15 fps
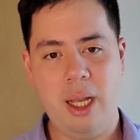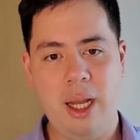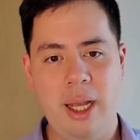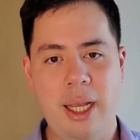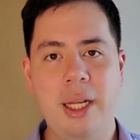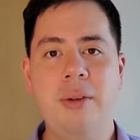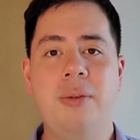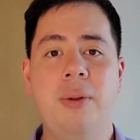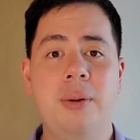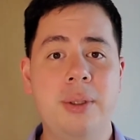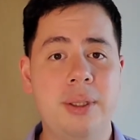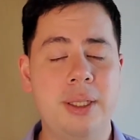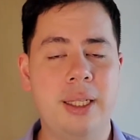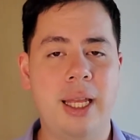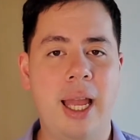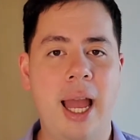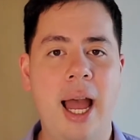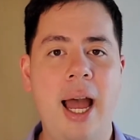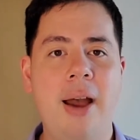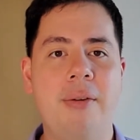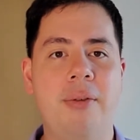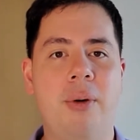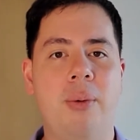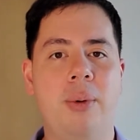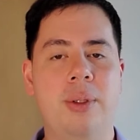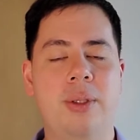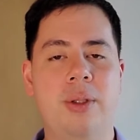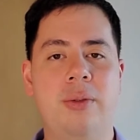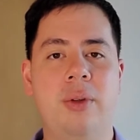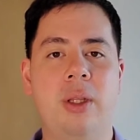influence do they have, or what
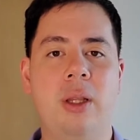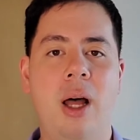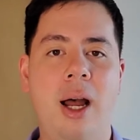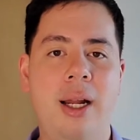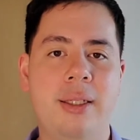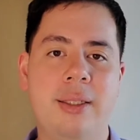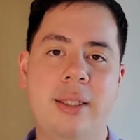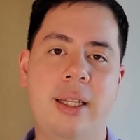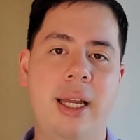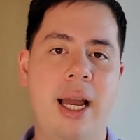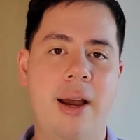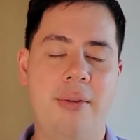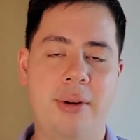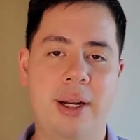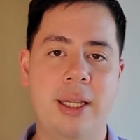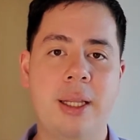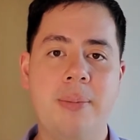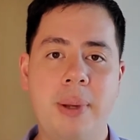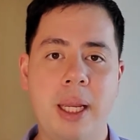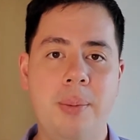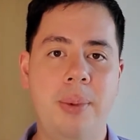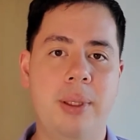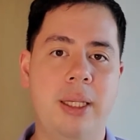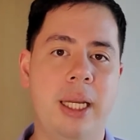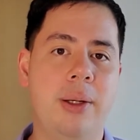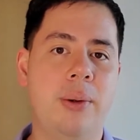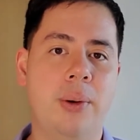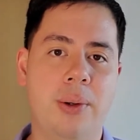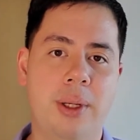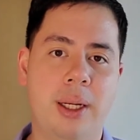sort of reliance do they have on other people in their
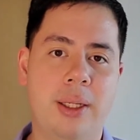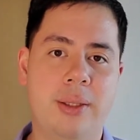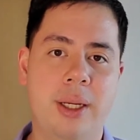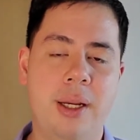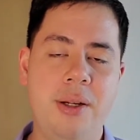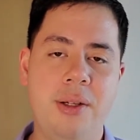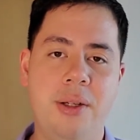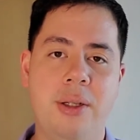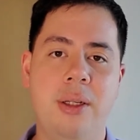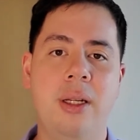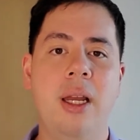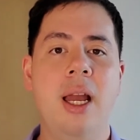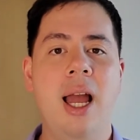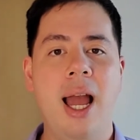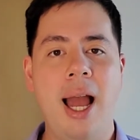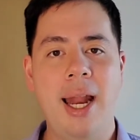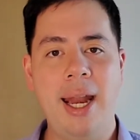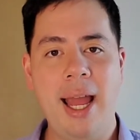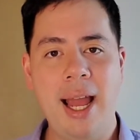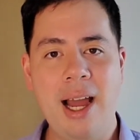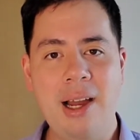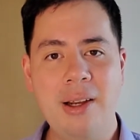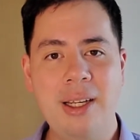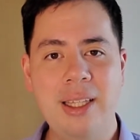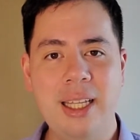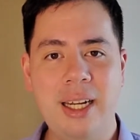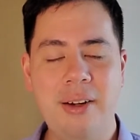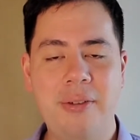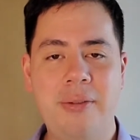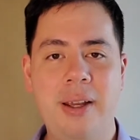organization, and how can
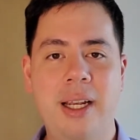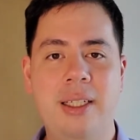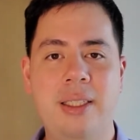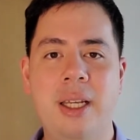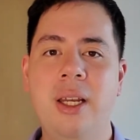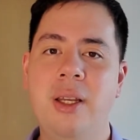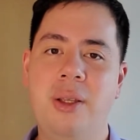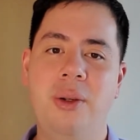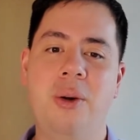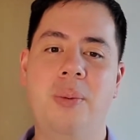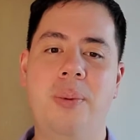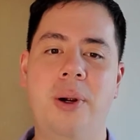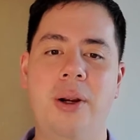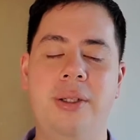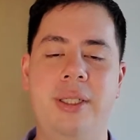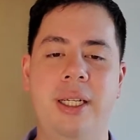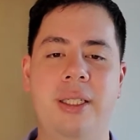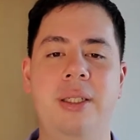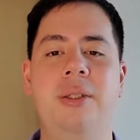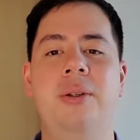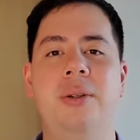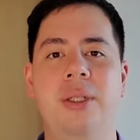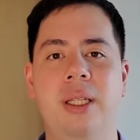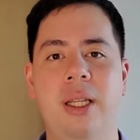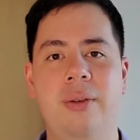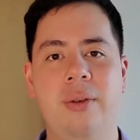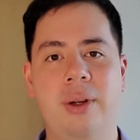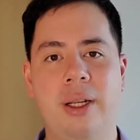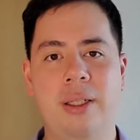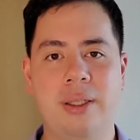that affect your project and your
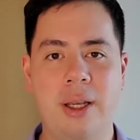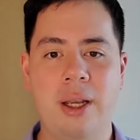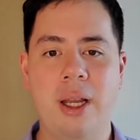delivery. So